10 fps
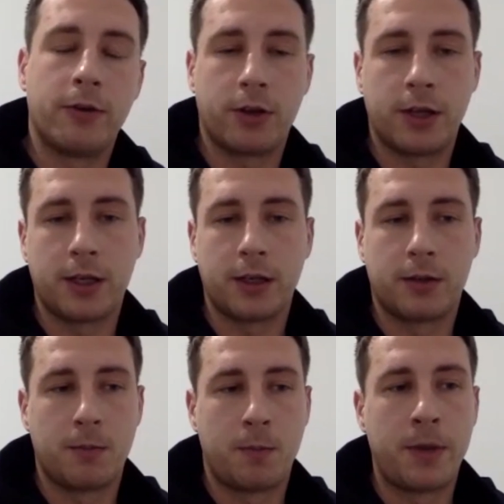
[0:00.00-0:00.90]
and I think
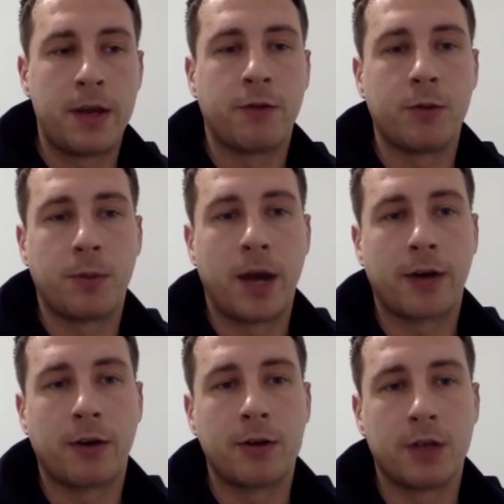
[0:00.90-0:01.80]
being from the
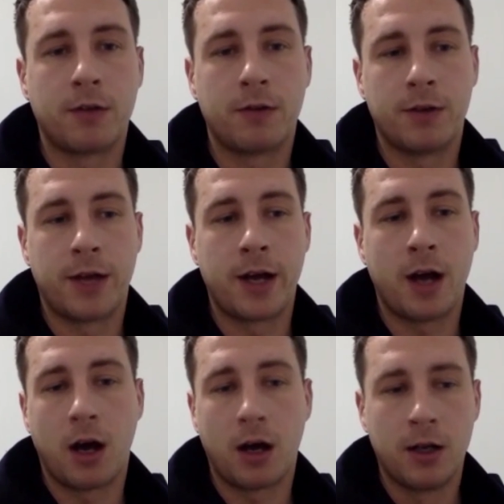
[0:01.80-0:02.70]
backgrounds
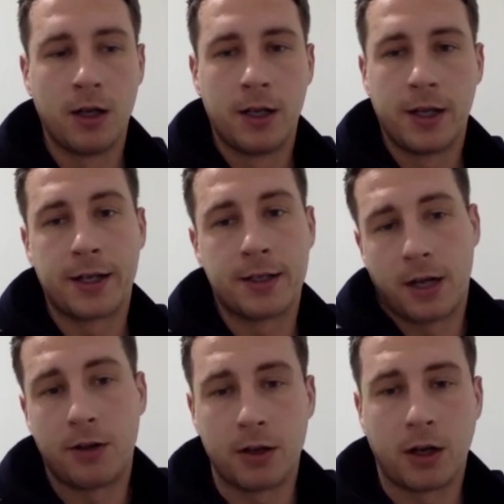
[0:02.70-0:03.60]
they can
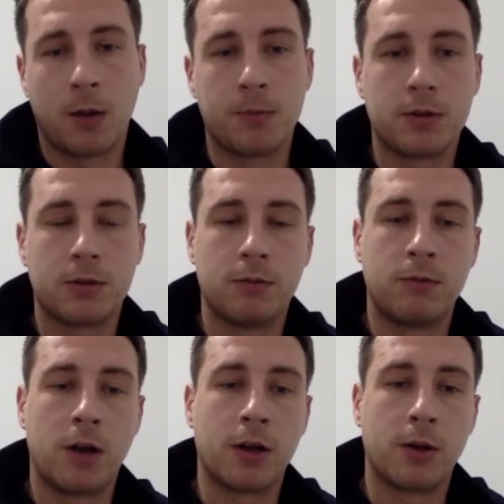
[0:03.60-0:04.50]
tell that the club's
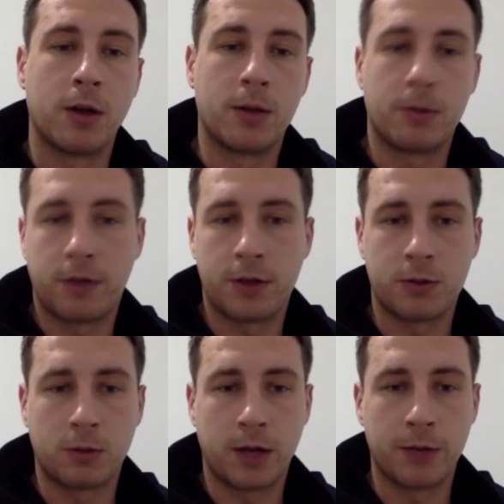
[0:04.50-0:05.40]
running in a
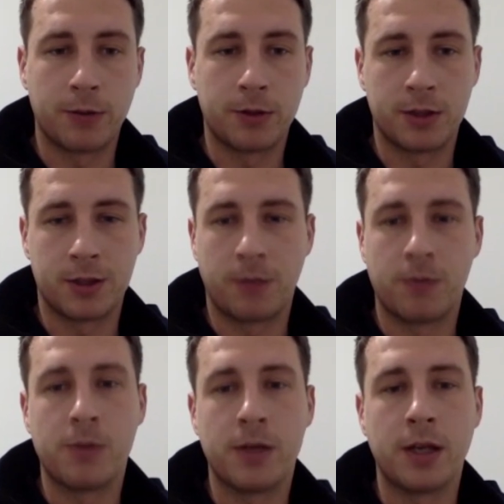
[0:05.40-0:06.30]
professional way, which is
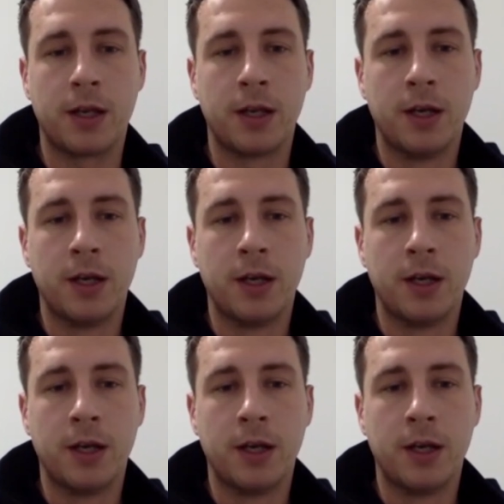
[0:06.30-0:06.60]
something me